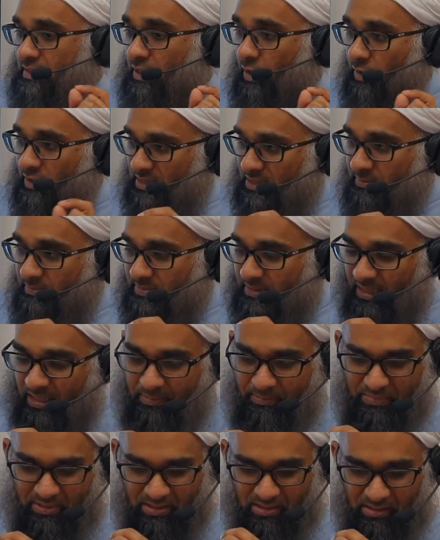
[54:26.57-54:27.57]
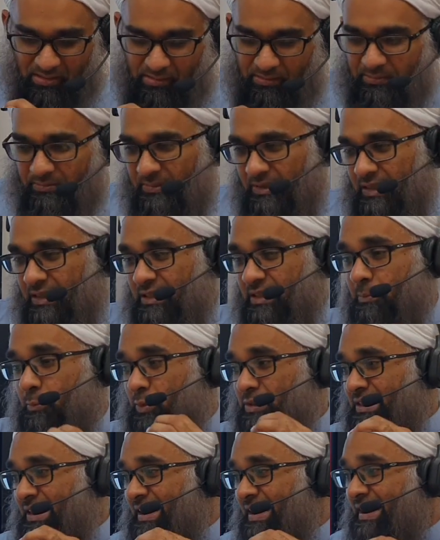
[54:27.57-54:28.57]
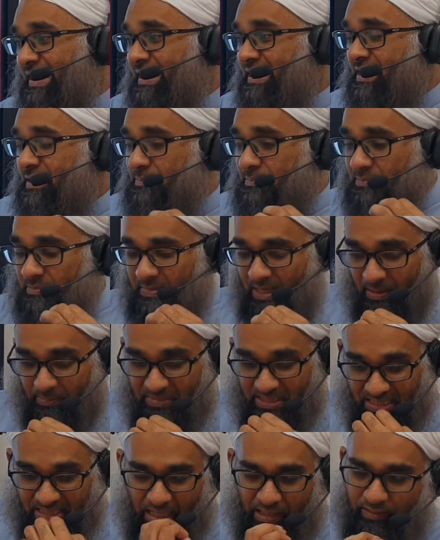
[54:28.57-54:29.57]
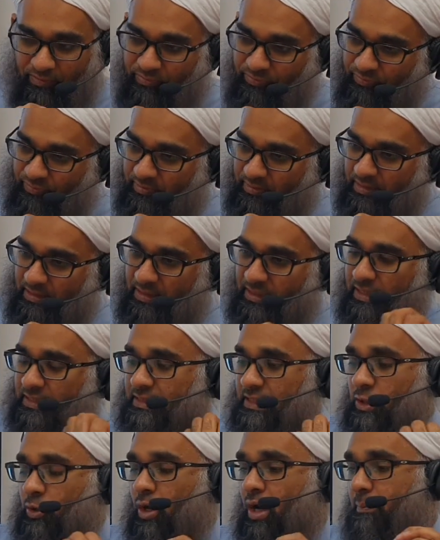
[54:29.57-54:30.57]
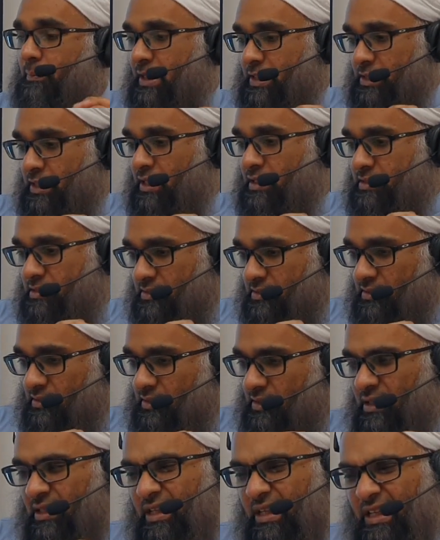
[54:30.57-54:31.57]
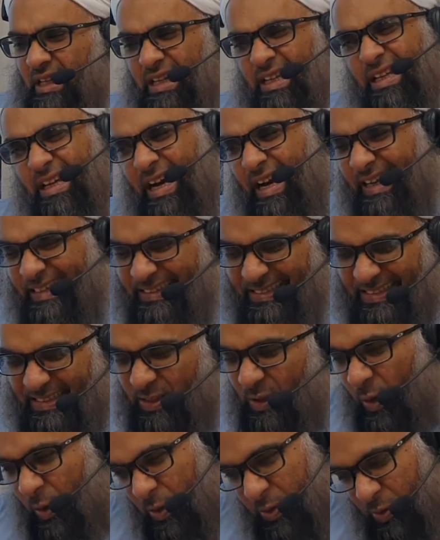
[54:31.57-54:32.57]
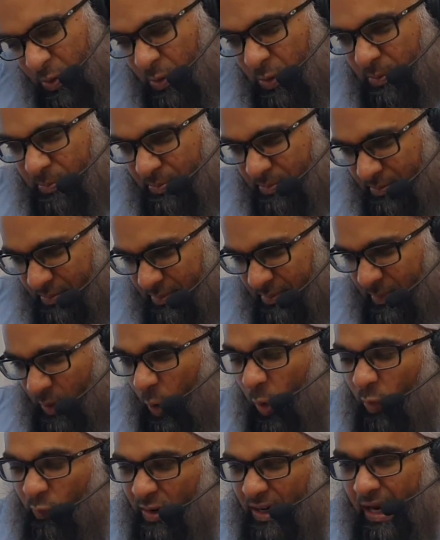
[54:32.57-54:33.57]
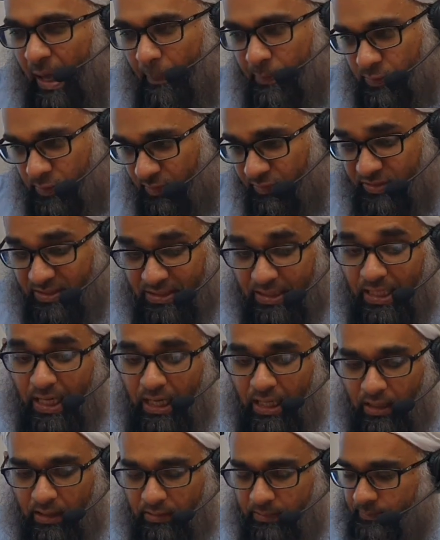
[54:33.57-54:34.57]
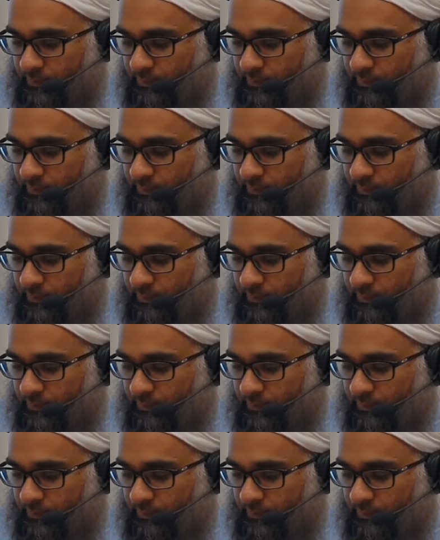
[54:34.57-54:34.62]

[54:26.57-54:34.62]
Or sometimes the mutakallim himself can denote a majaz. And this is also overlaps with siyaq.